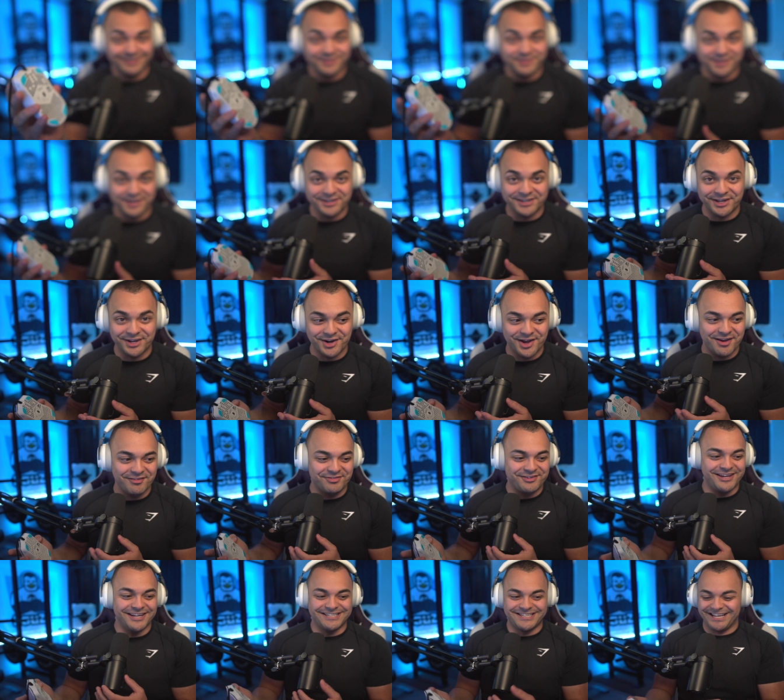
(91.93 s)
Gotta take it
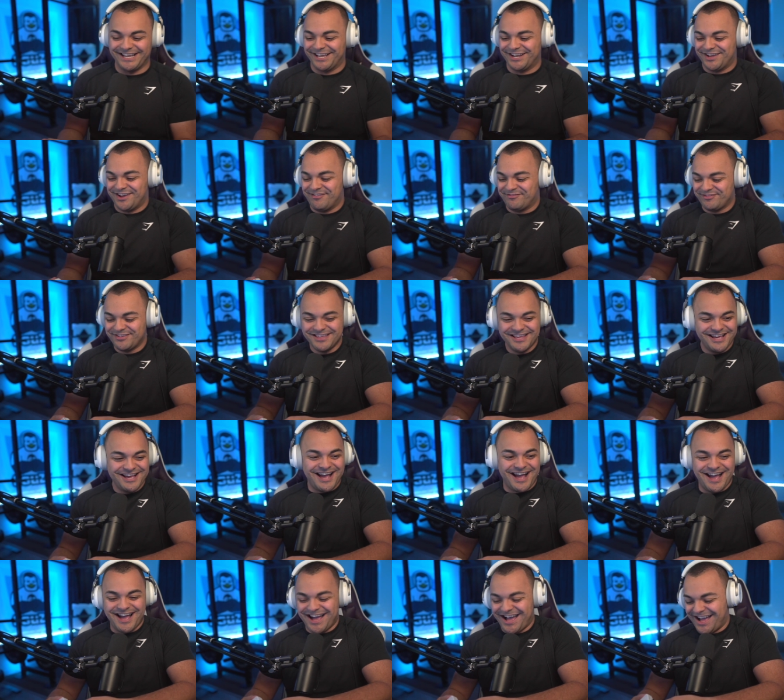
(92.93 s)
off. Gotta take it off.
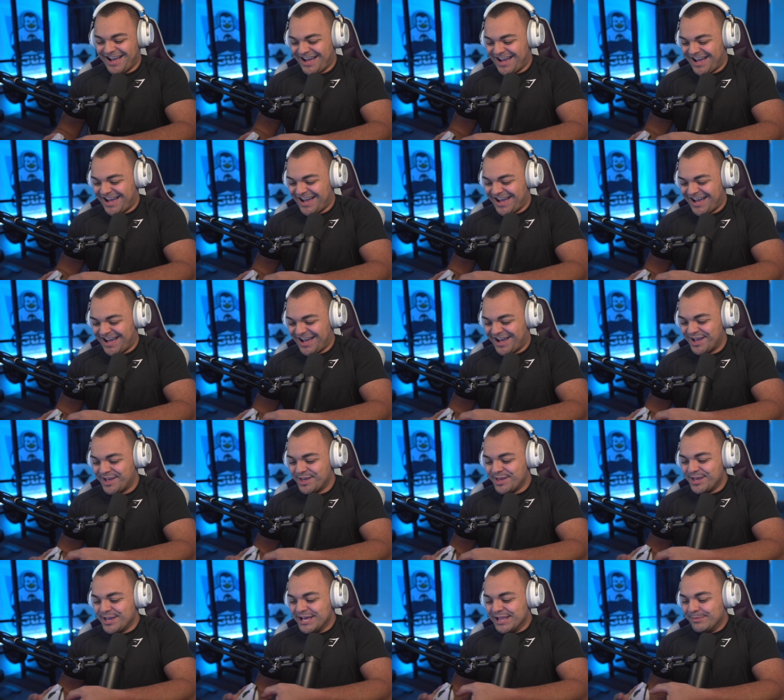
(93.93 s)

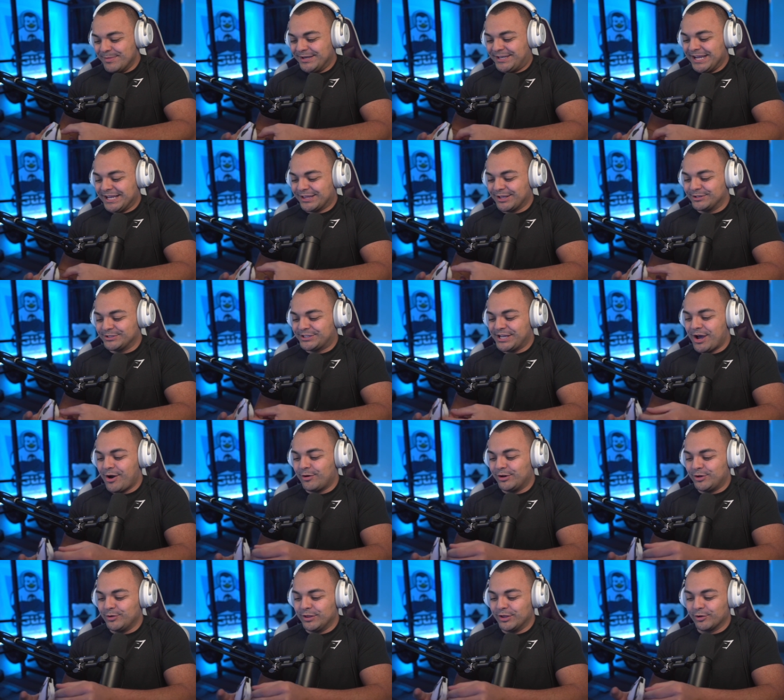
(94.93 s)
Let me take those out
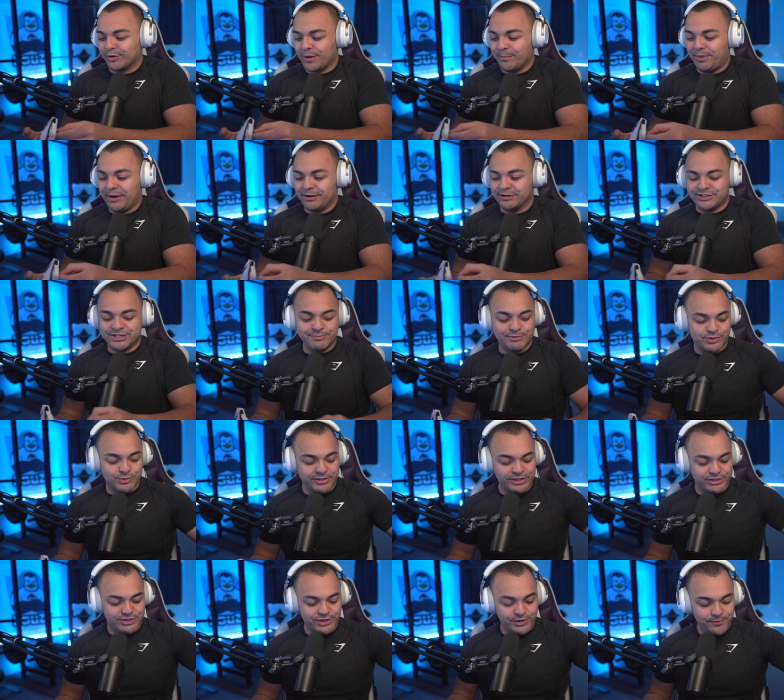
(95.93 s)
and do a little comparison between
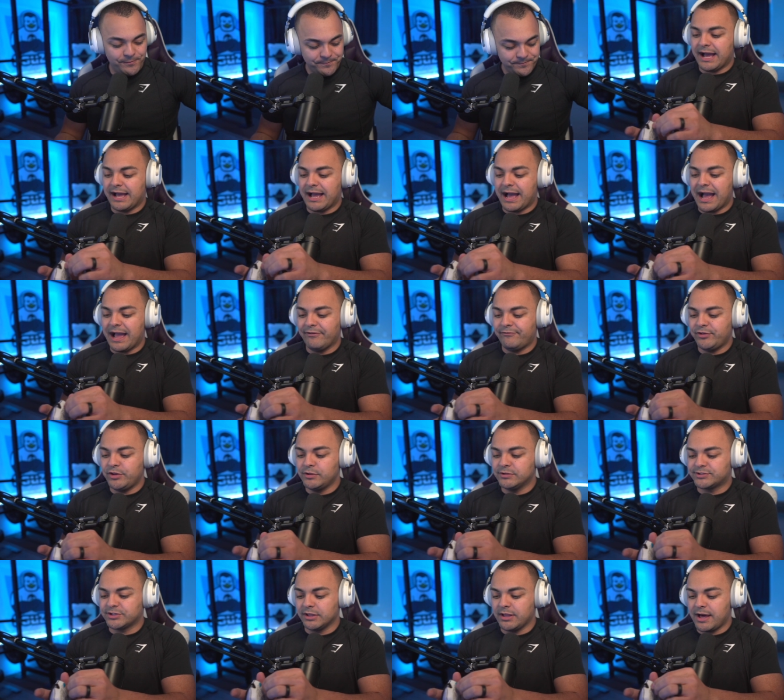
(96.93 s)
the two. I've
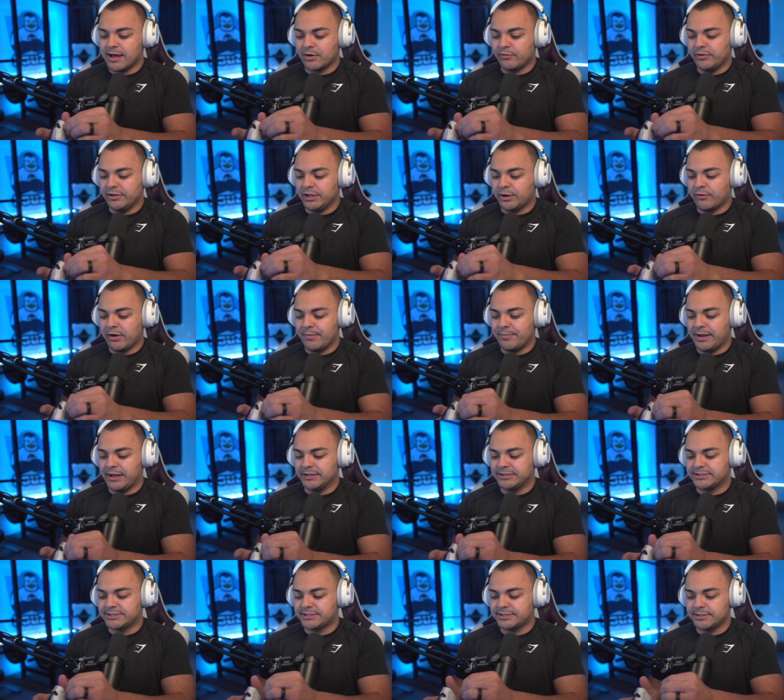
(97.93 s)
used a lot of really great
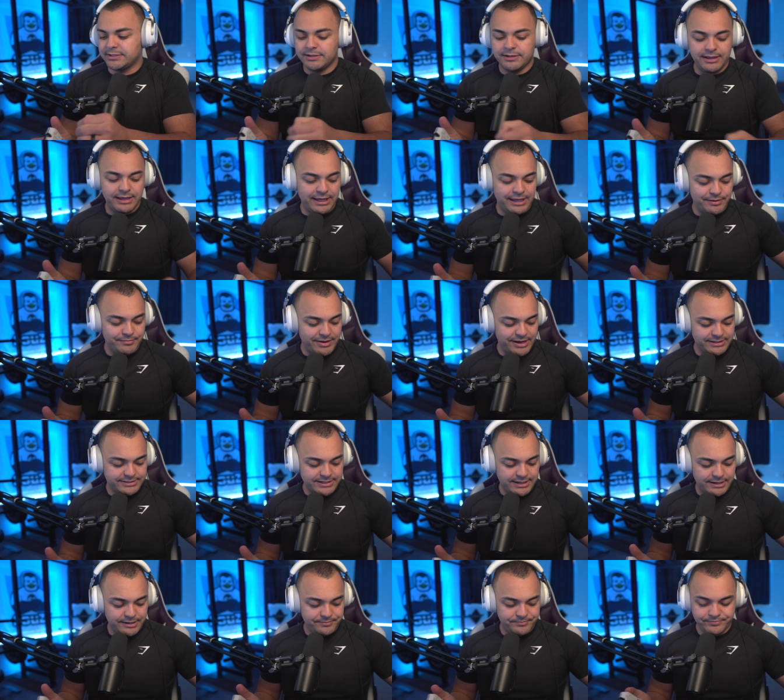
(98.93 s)
mice in my
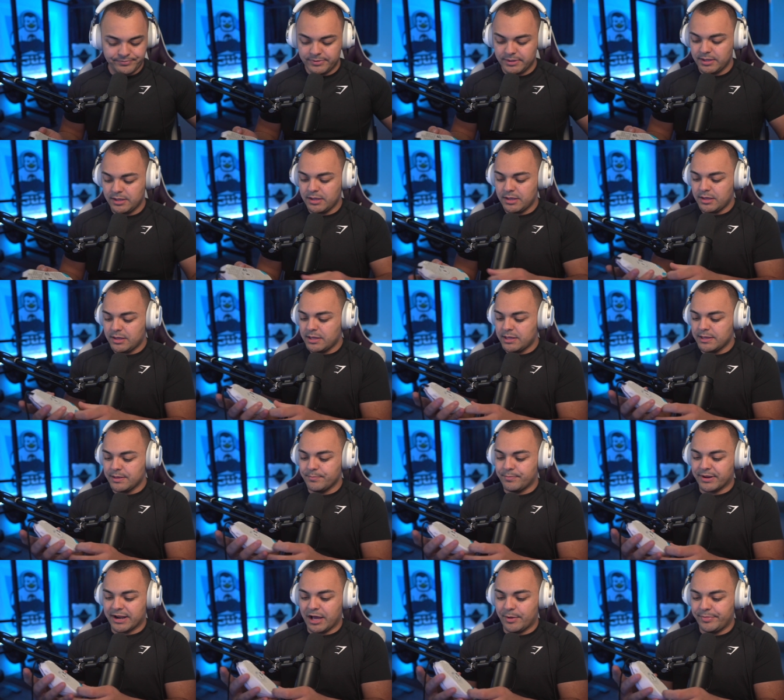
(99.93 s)
time,
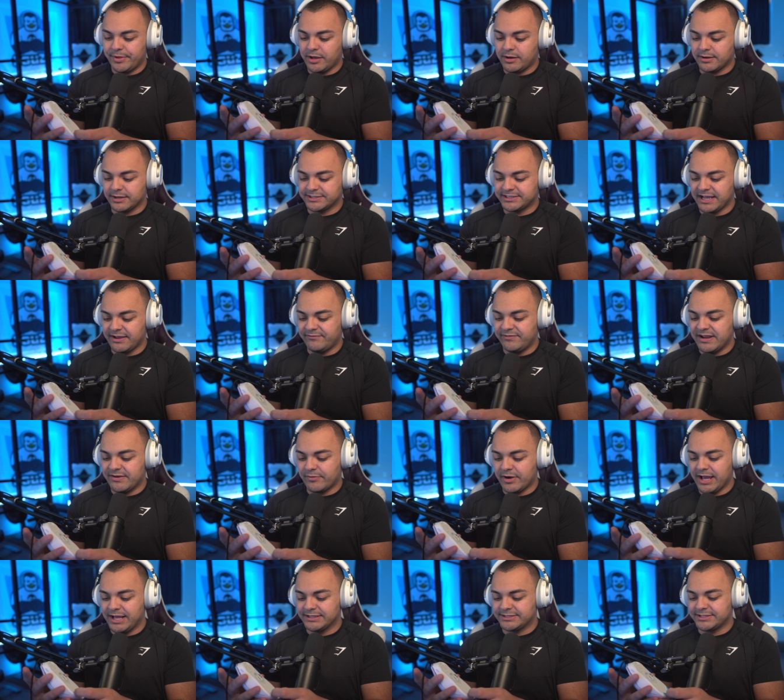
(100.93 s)
but I'll be honest, I've never
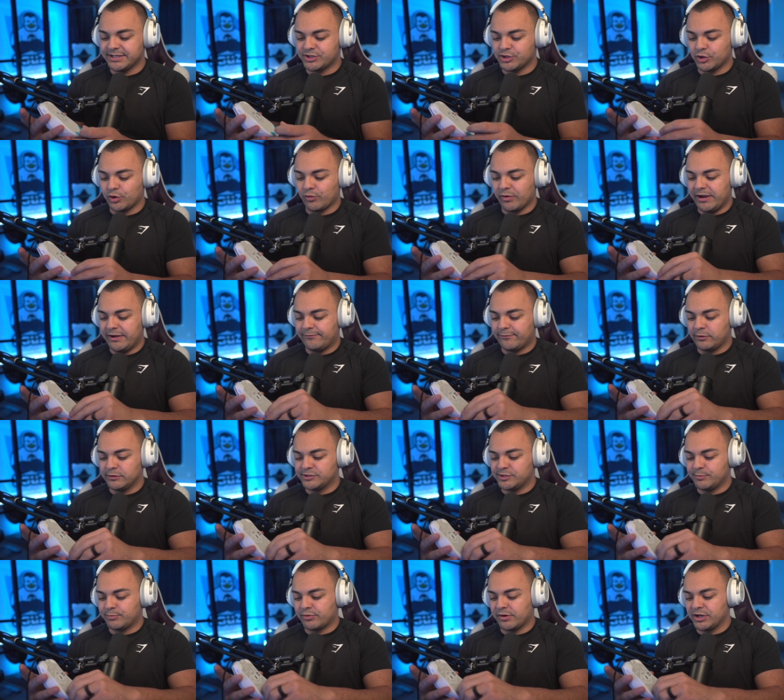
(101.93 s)
had such a great
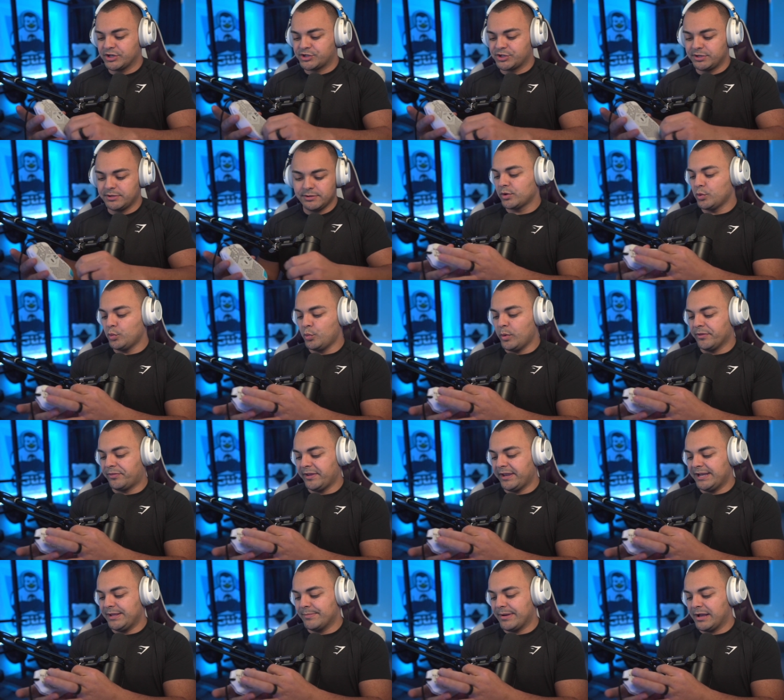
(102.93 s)
first impression with
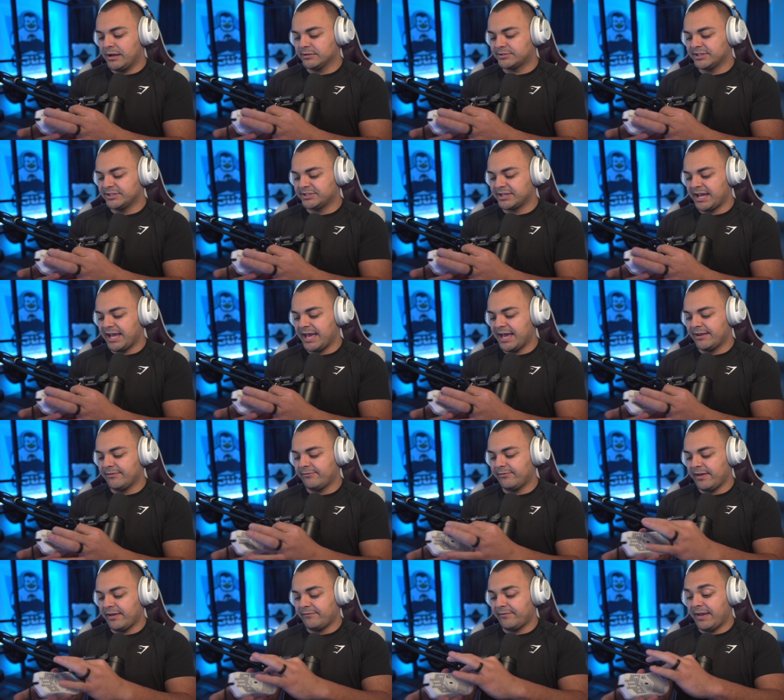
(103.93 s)
any mouse as I have
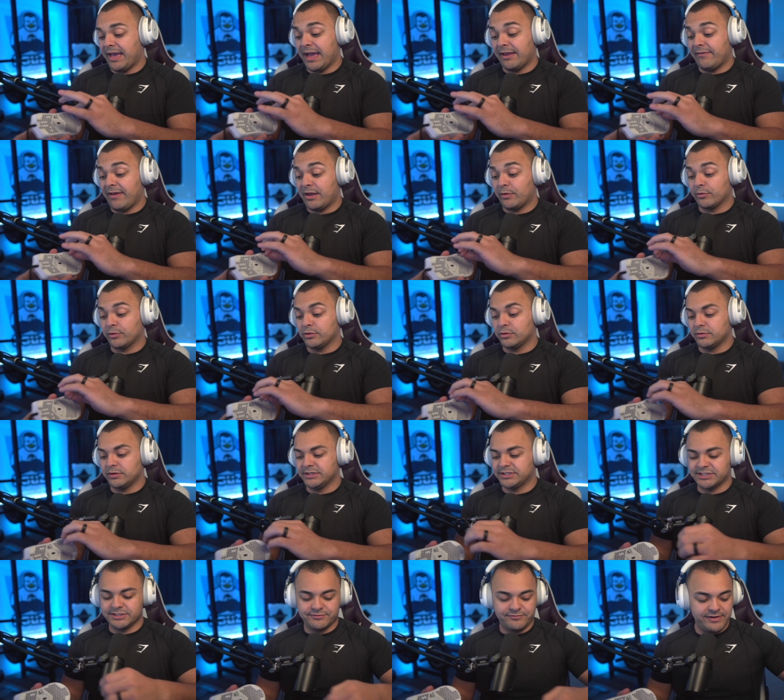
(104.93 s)
had with
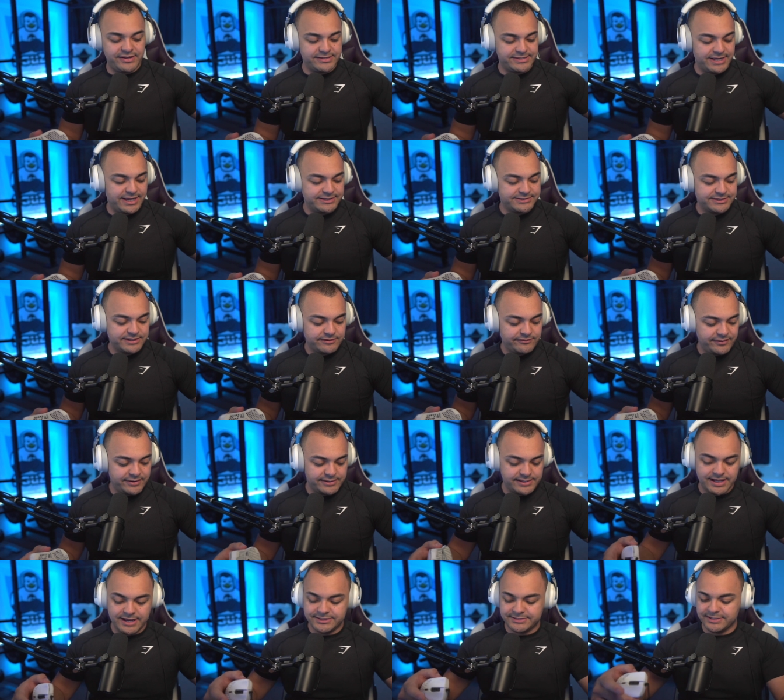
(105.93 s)
Glorious. This is fantastic,
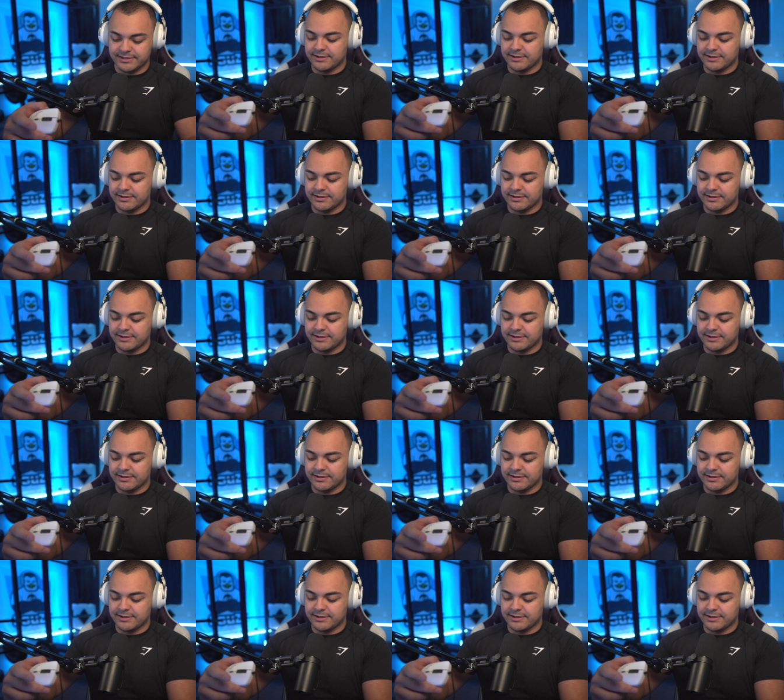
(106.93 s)
fantastic.